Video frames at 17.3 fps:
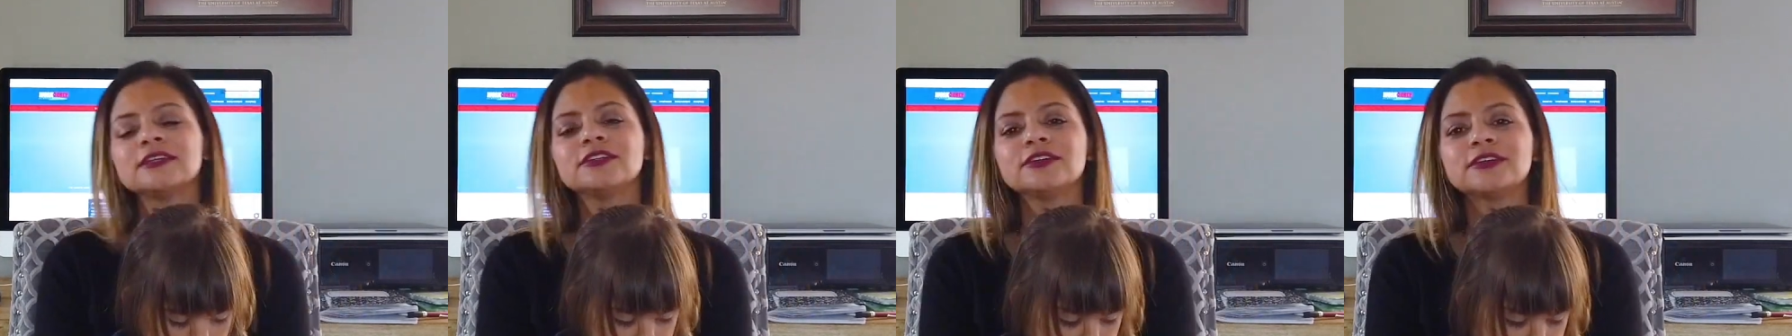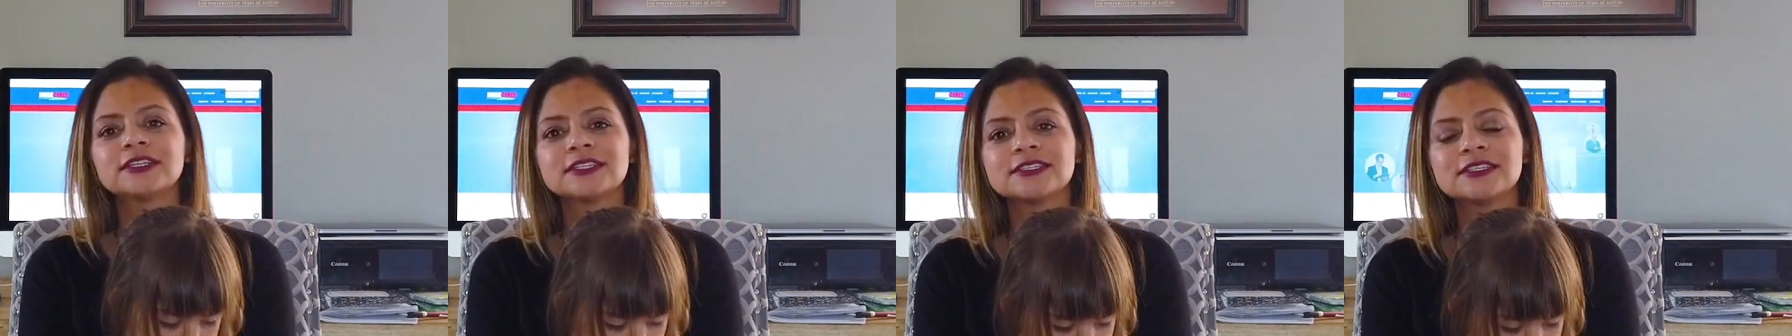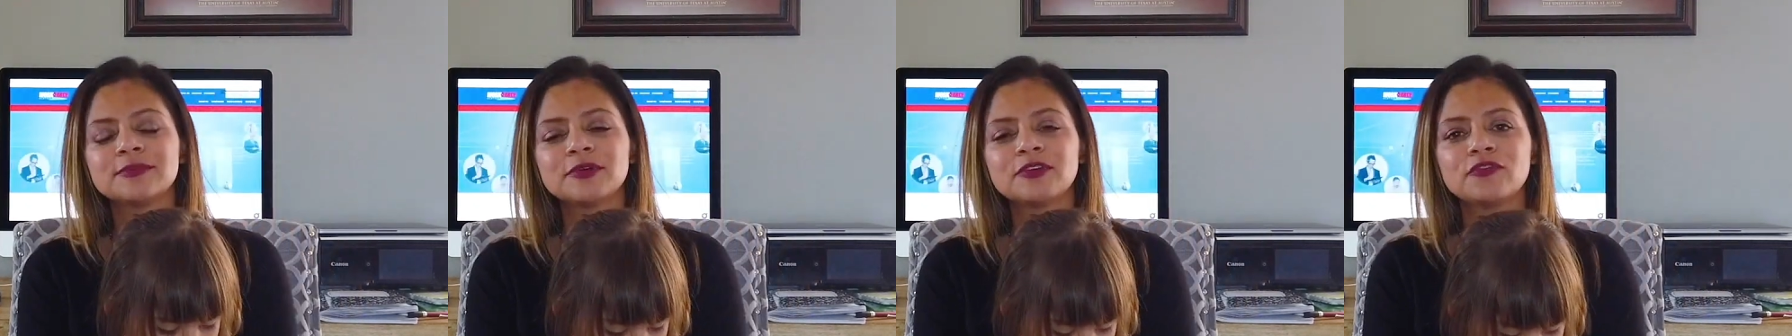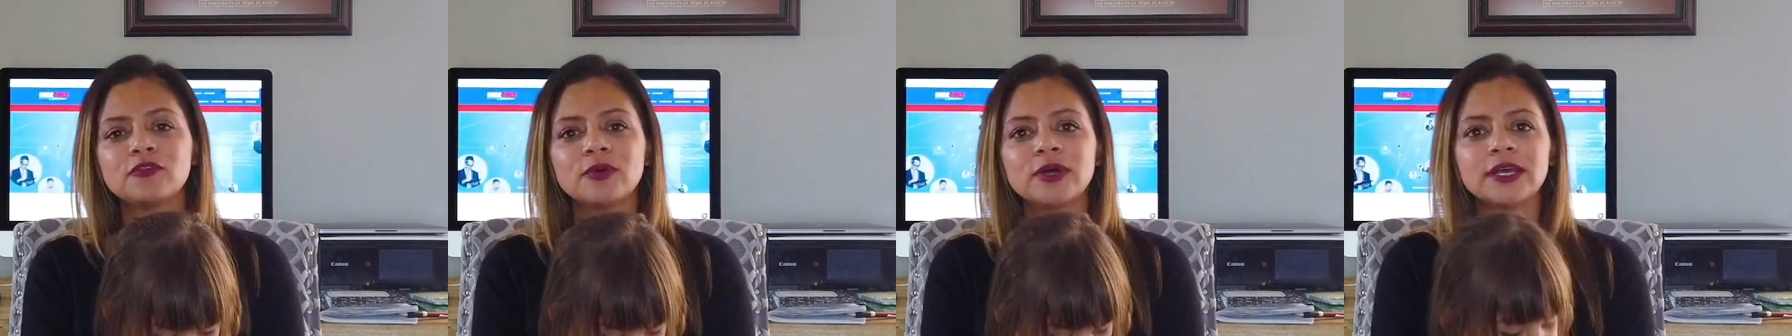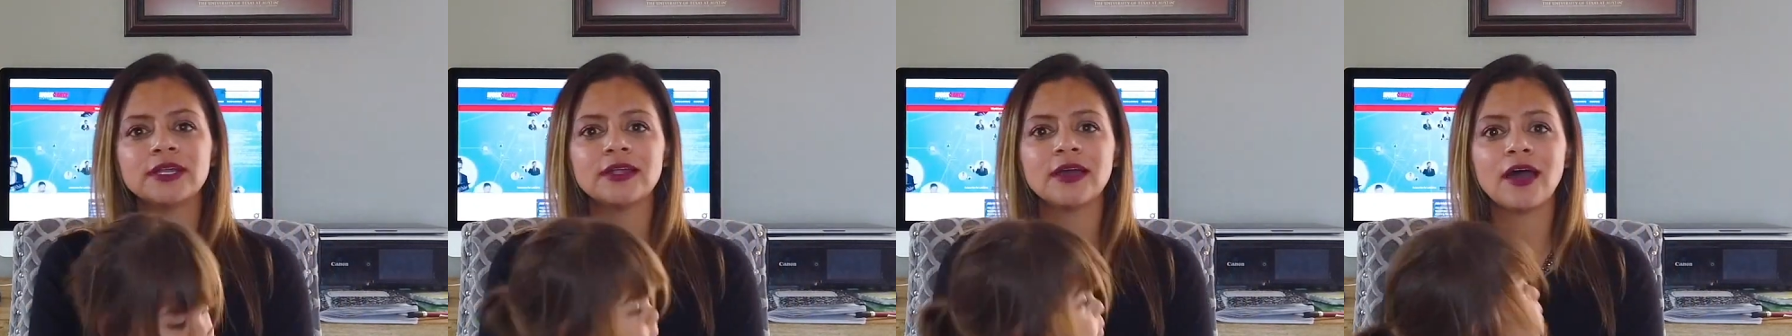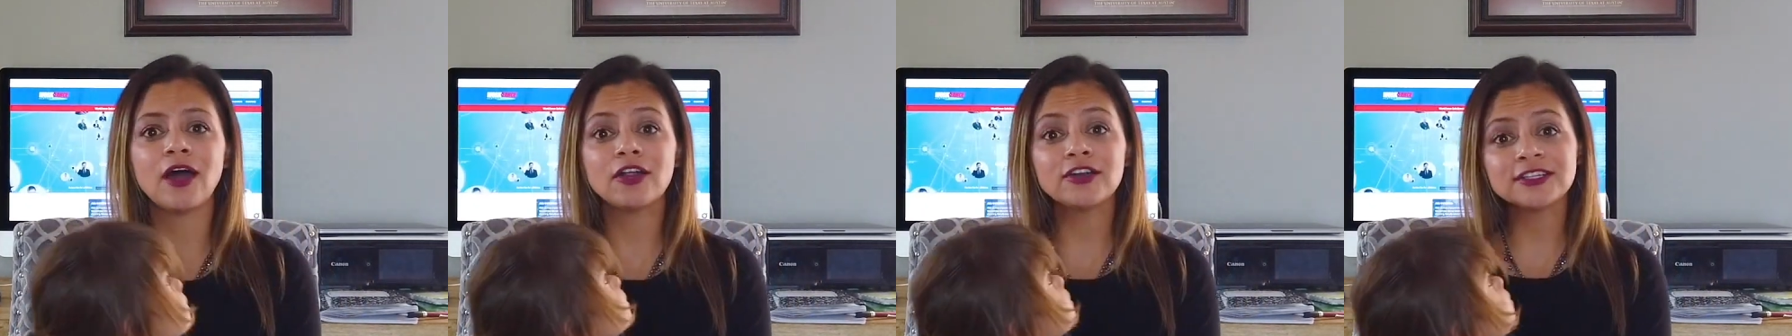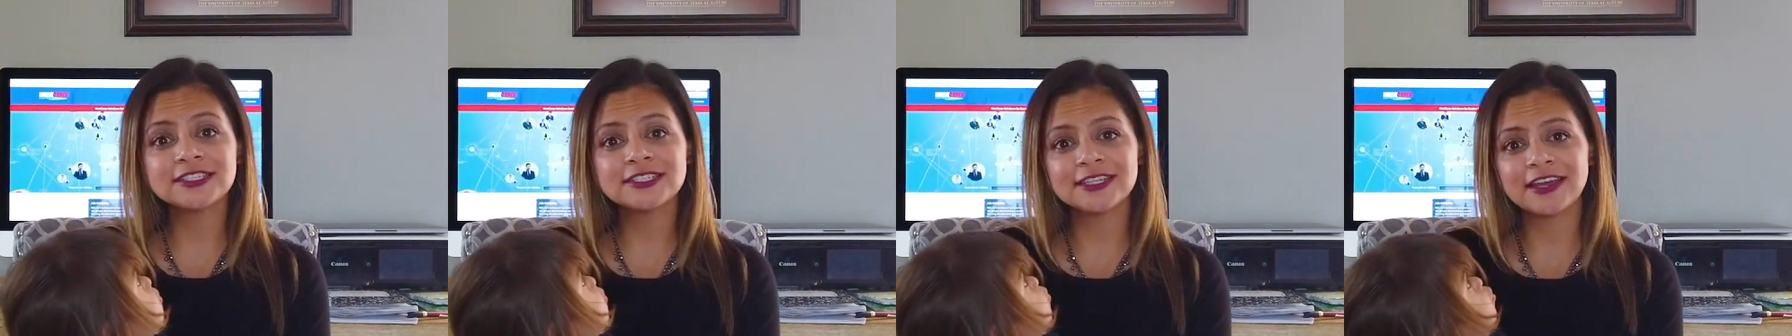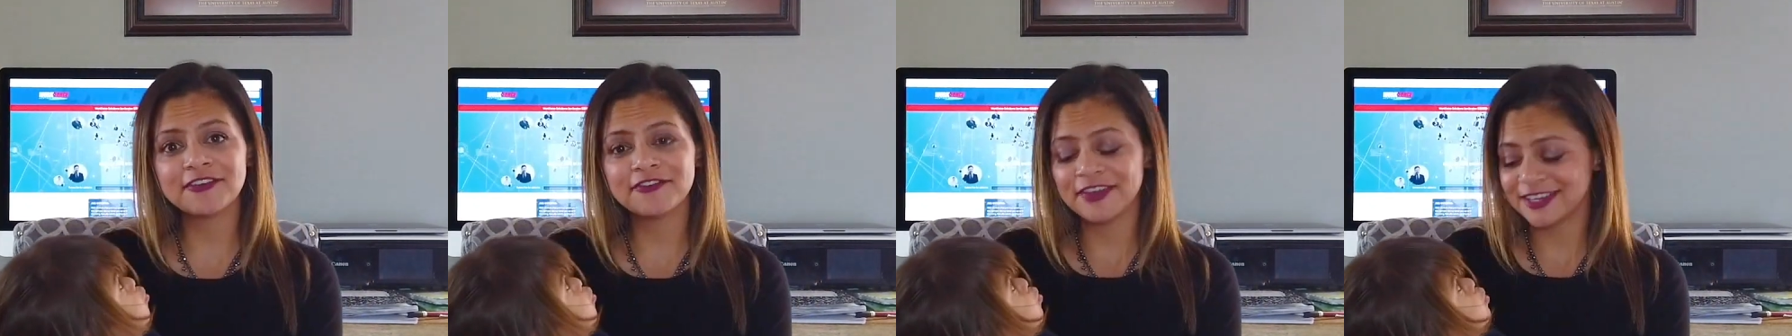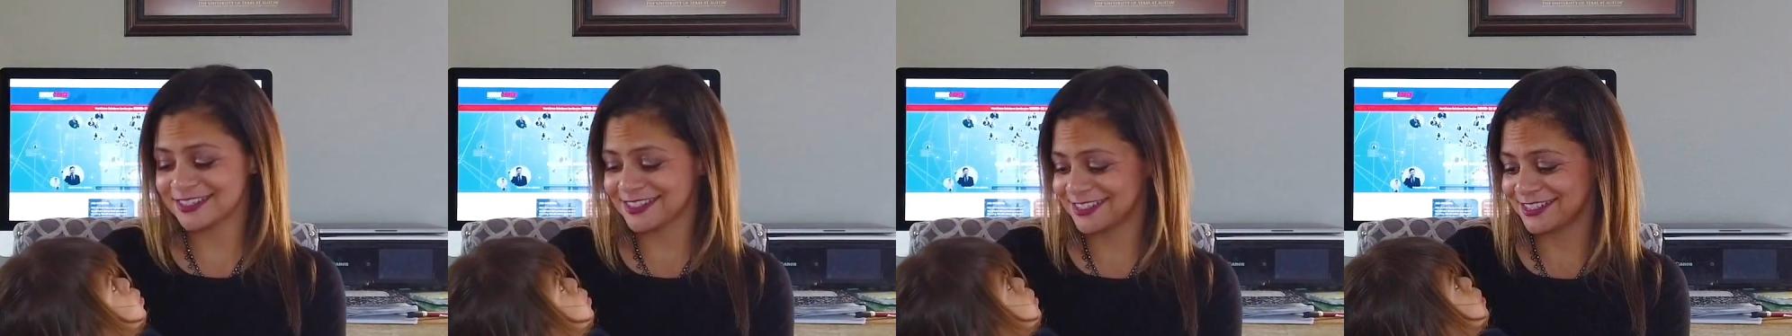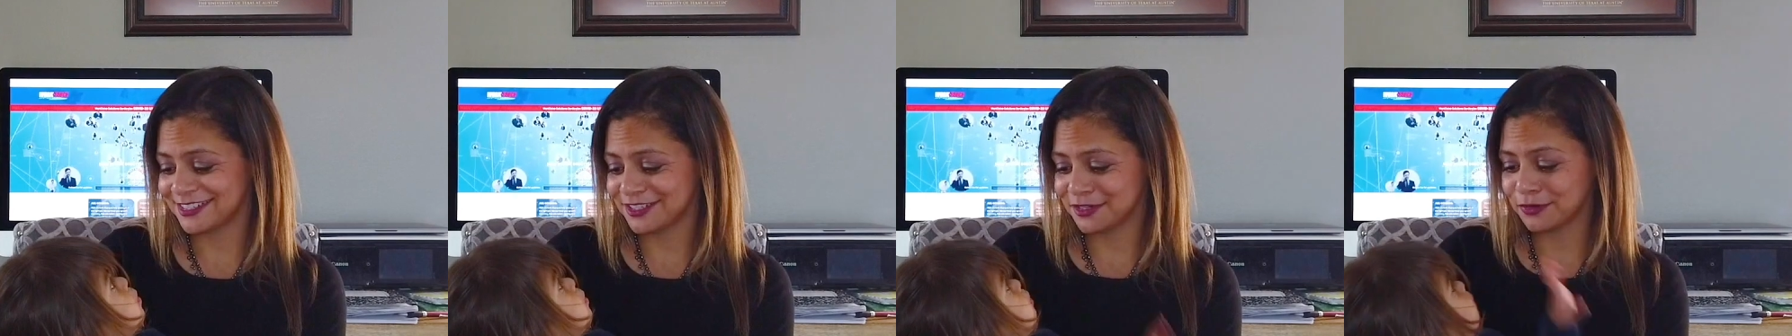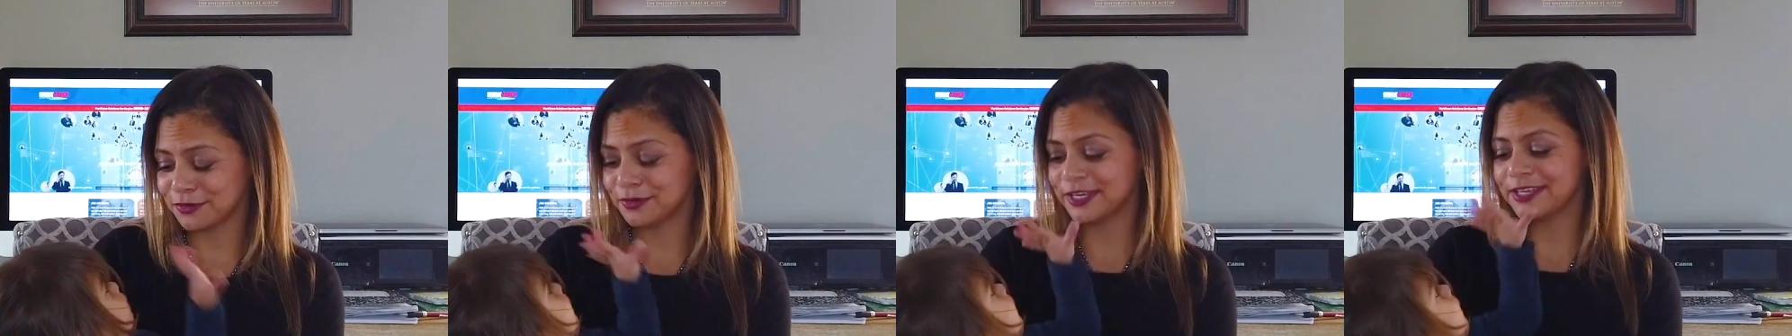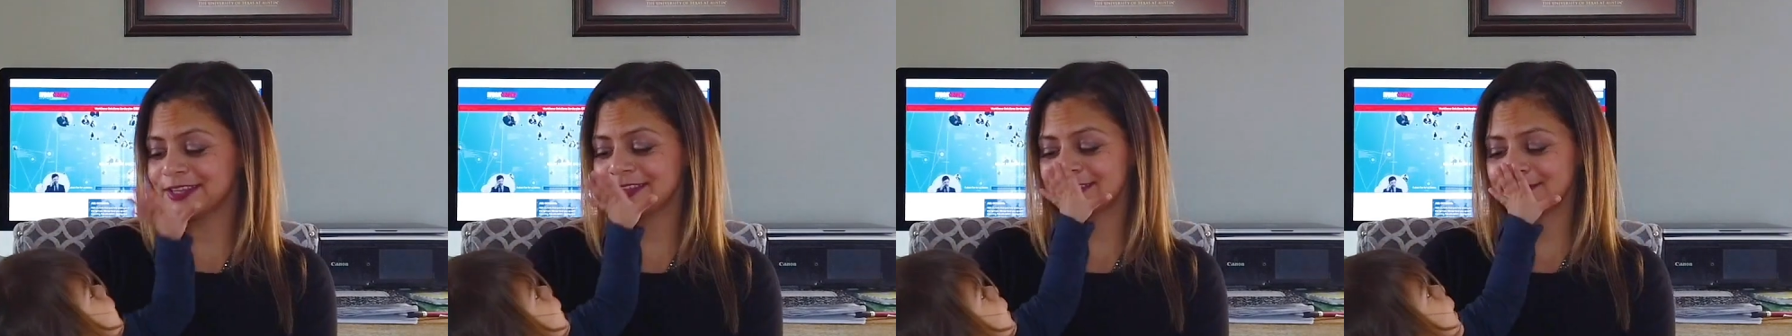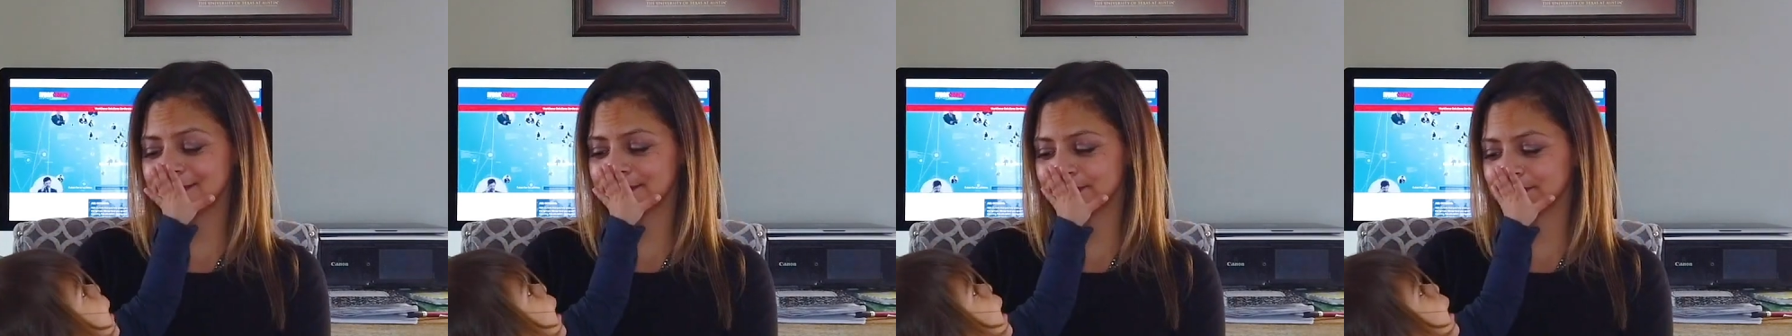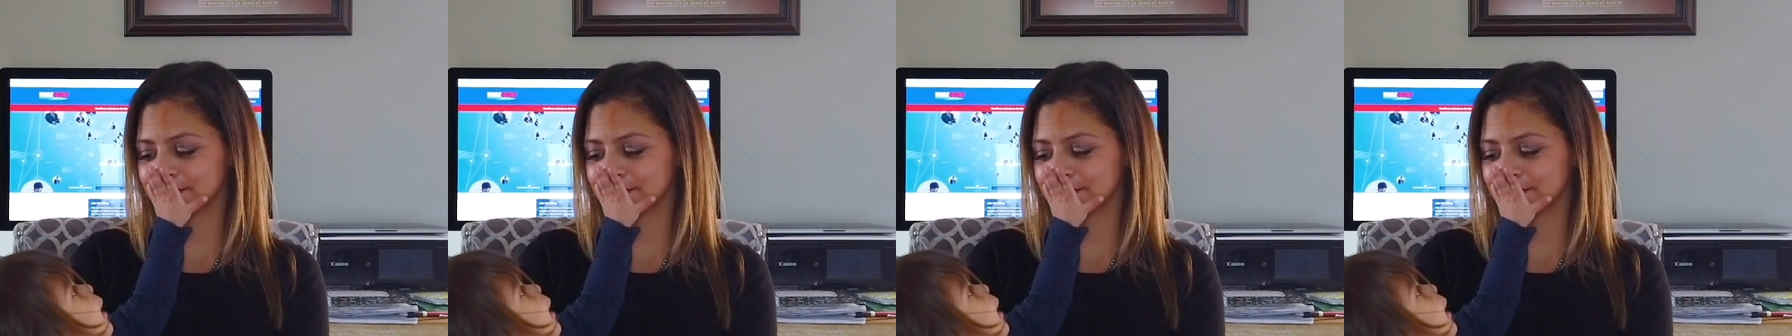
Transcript: take a look at some of what our staff has to deal with.